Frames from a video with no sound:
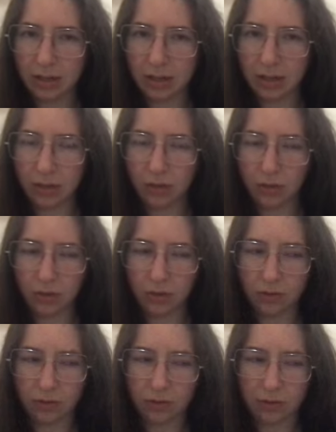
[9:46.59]
you
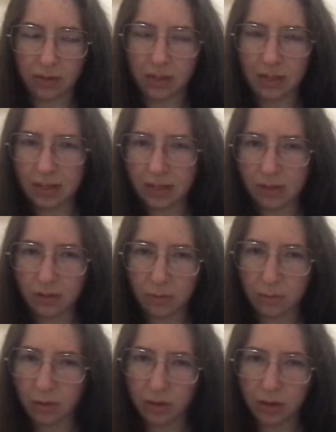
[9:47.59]
know, the teaser
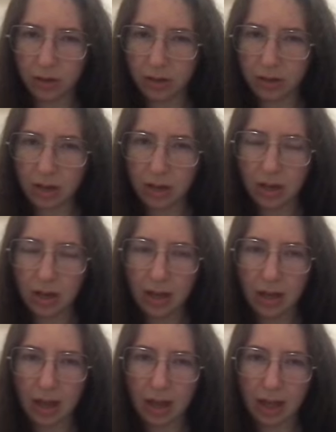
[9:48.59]
part
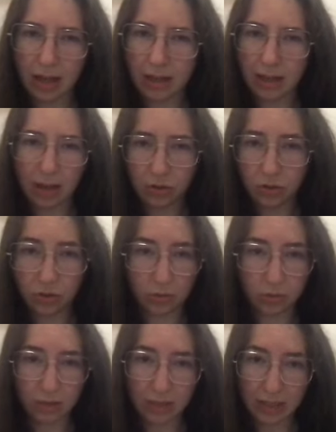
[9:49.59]
and the actual
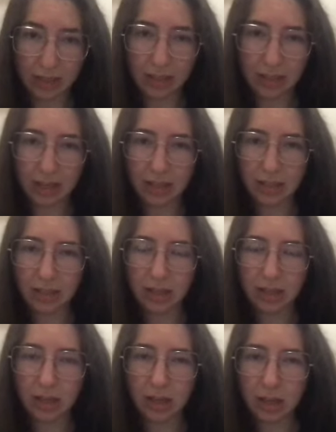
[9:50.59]
release
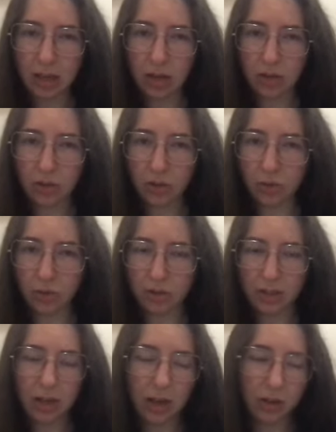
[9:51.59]
date. So we'll
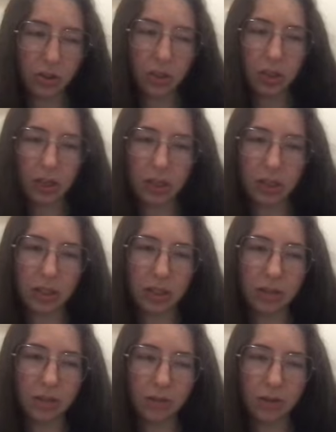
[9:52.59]
see how she
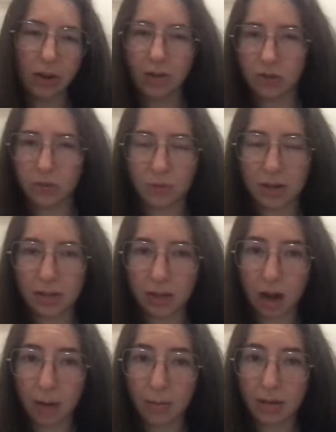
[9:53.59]
does. For now, I just wanted to
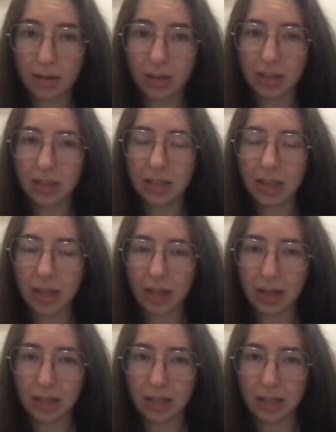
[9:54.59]
comment on this,
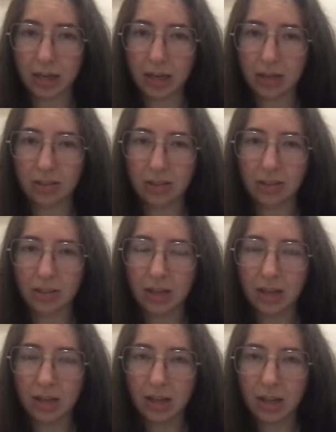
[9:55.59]
and it's
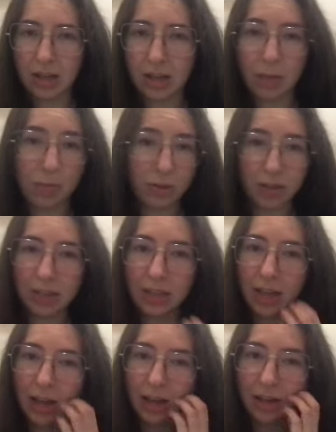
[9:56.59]
yeah, I'm really
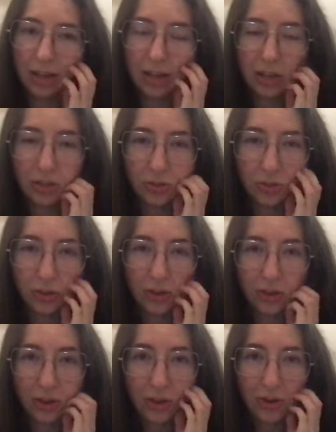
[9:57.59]
excited, as you all
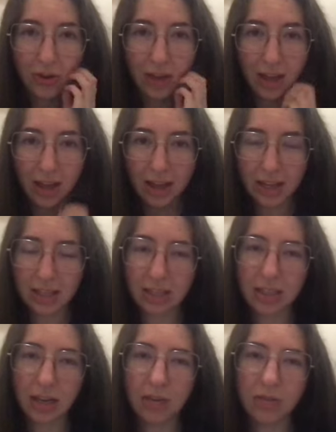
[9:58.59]
know,
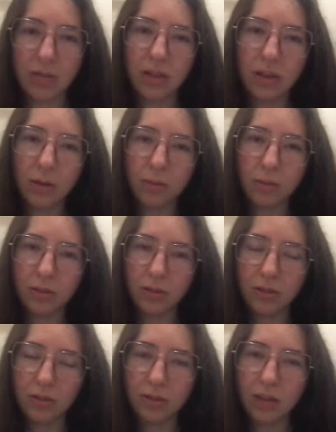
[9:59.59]
and I really hope
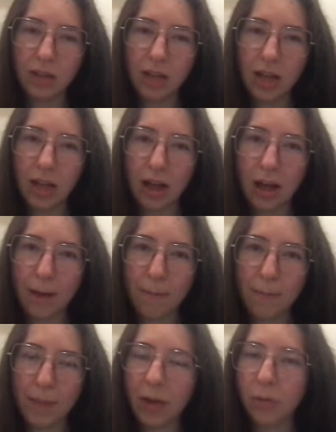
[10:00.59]
to.
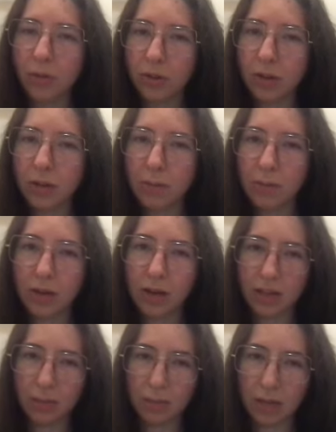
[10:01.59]
I will keep you
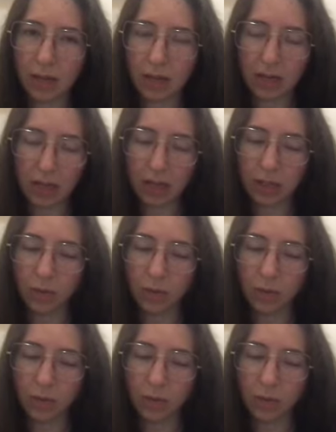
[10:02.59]
guys updated